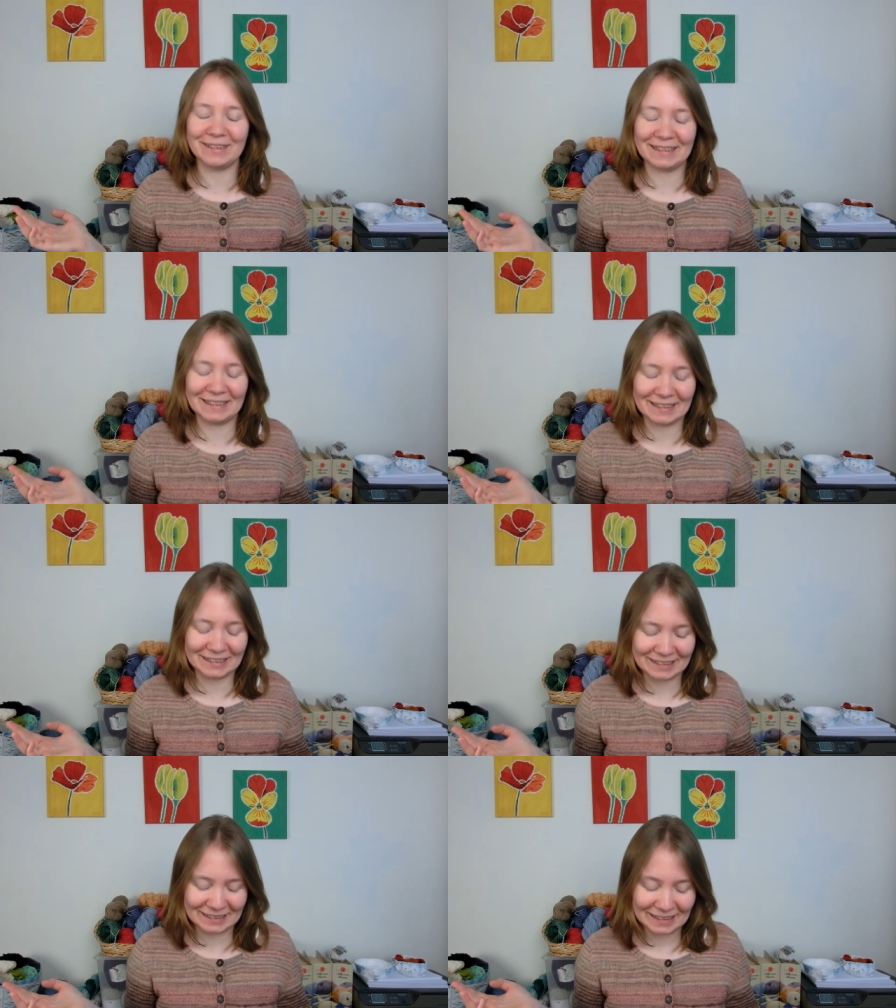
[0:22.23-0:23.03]
knitting
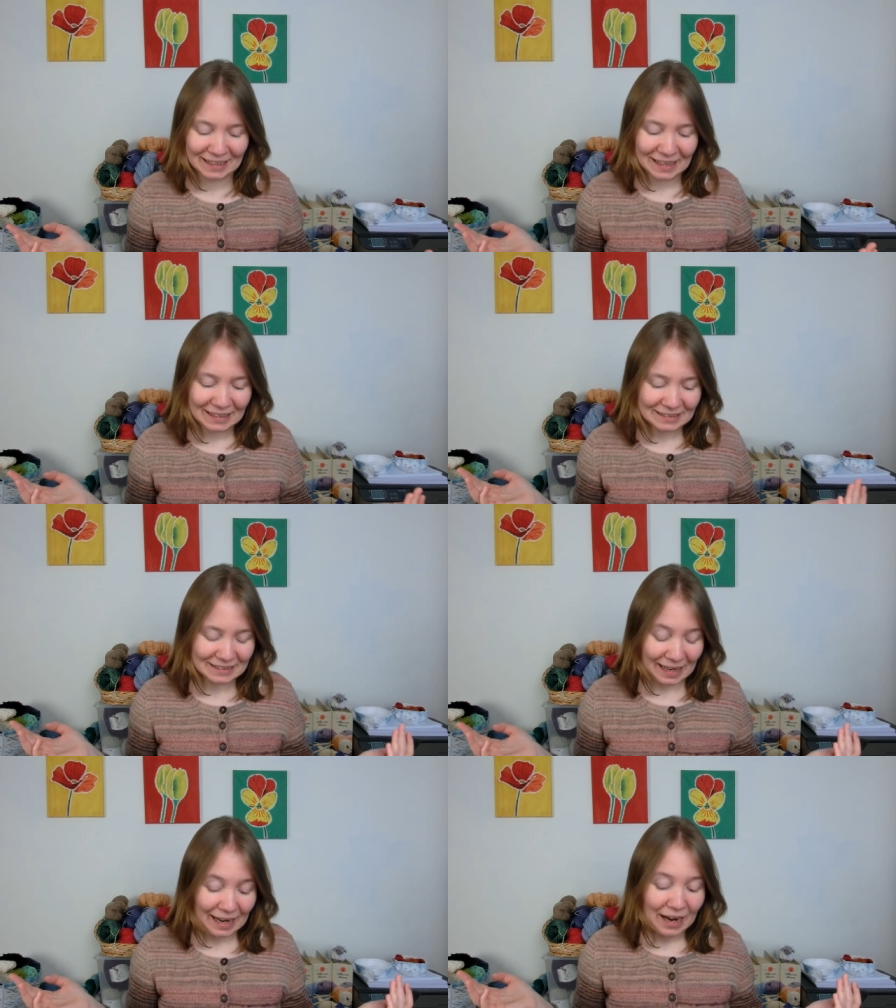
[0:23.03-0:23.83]

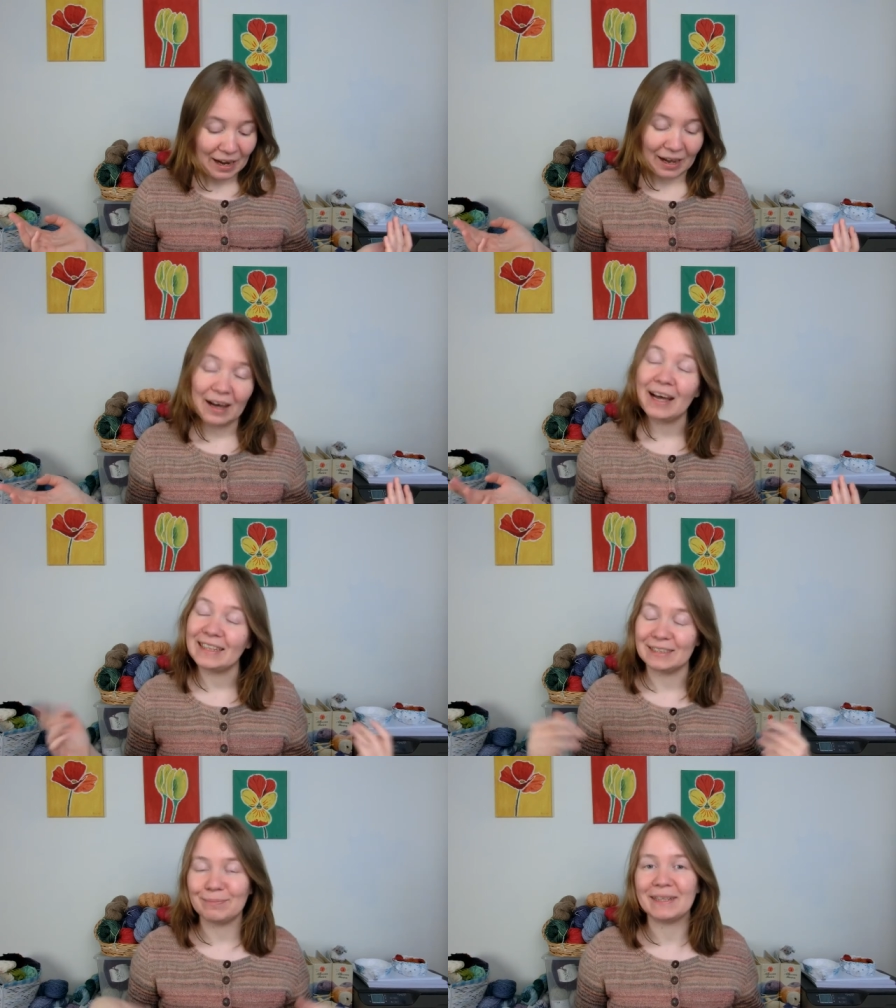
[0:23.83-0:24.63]
today, uh,
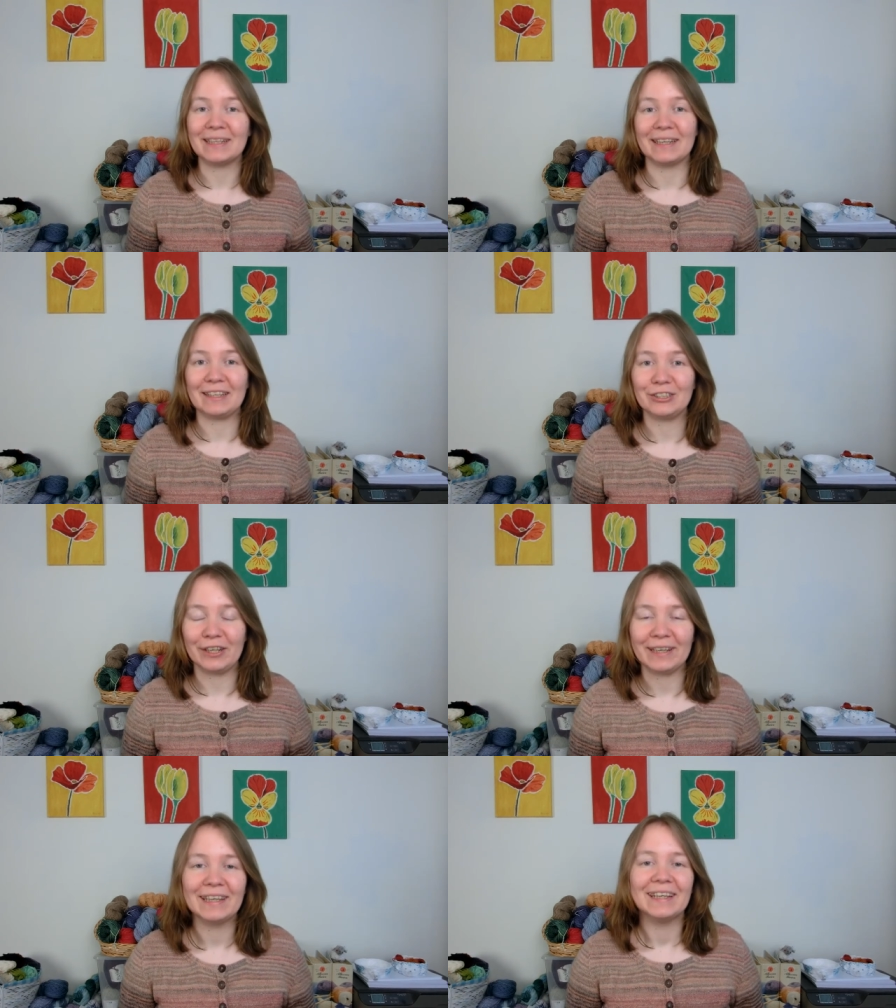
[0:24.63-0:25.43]
and spinning
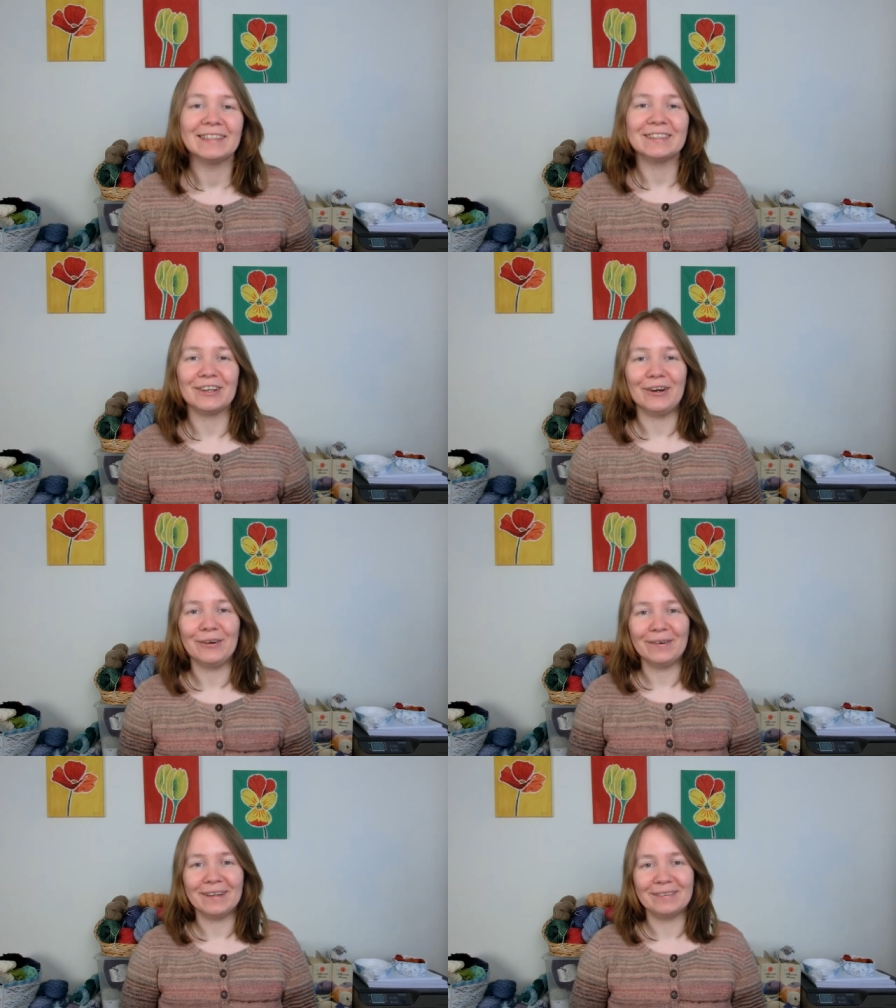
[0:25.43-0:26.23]
actually. So,